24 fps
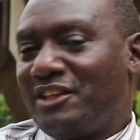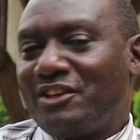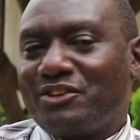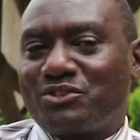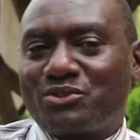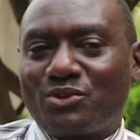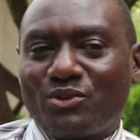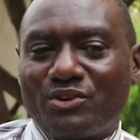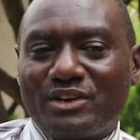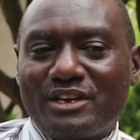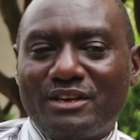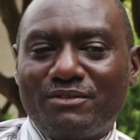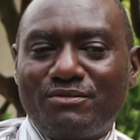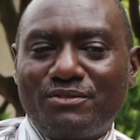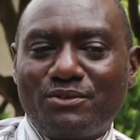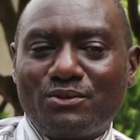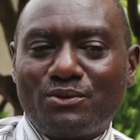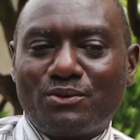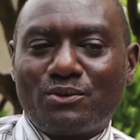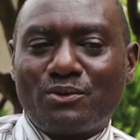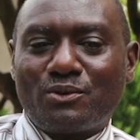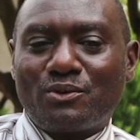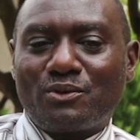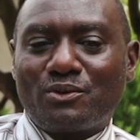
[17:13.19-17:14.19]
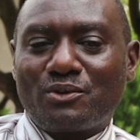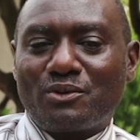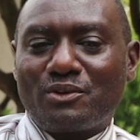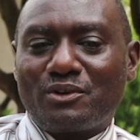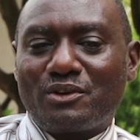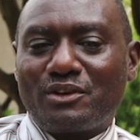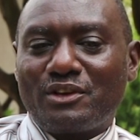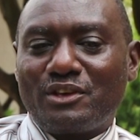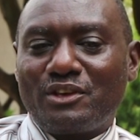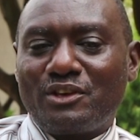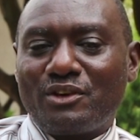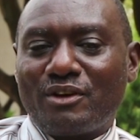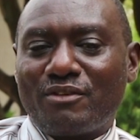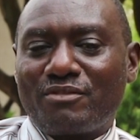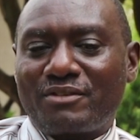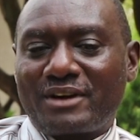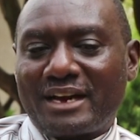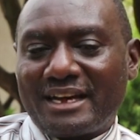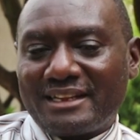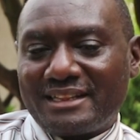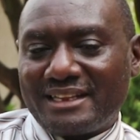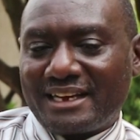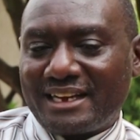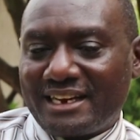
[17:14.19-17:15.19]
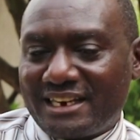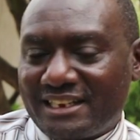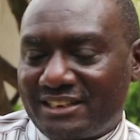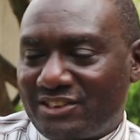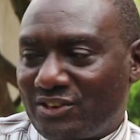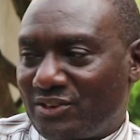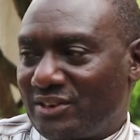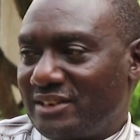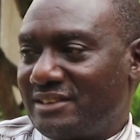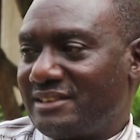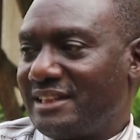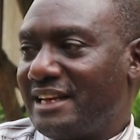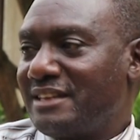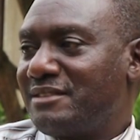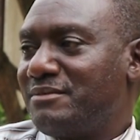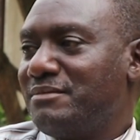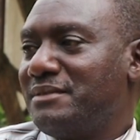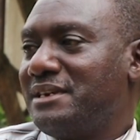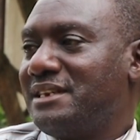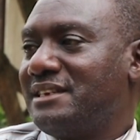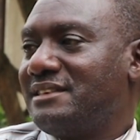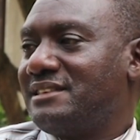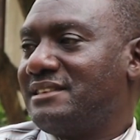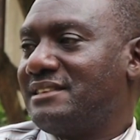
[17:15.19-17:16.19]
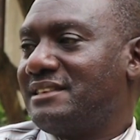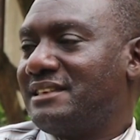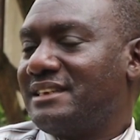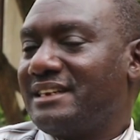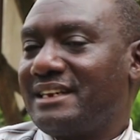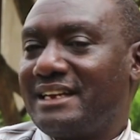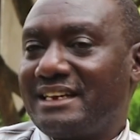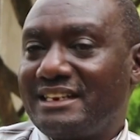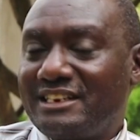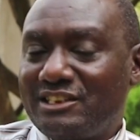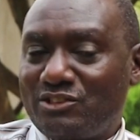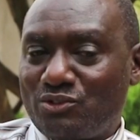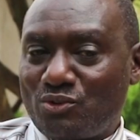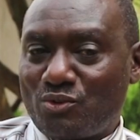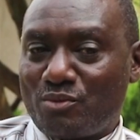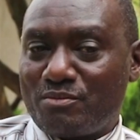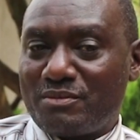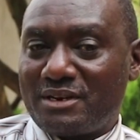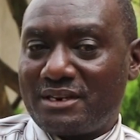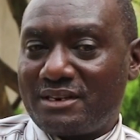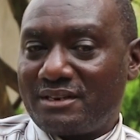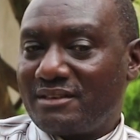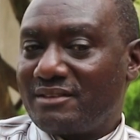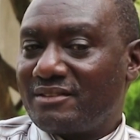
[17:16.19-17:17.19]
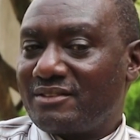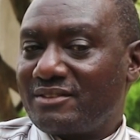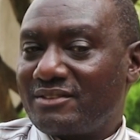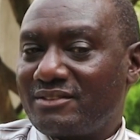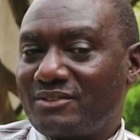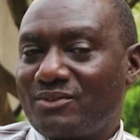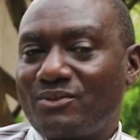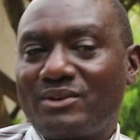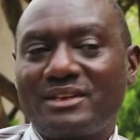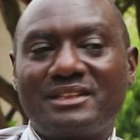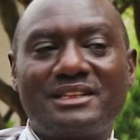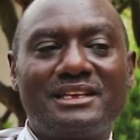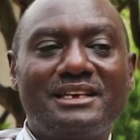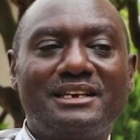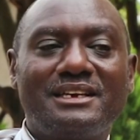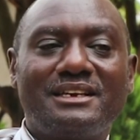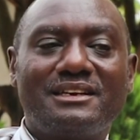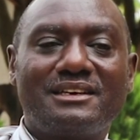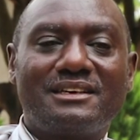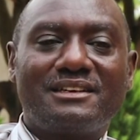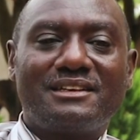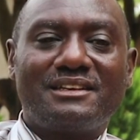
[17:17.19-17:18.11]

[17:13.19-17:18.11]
So if you have cut the clitoris, that means that this woman will think.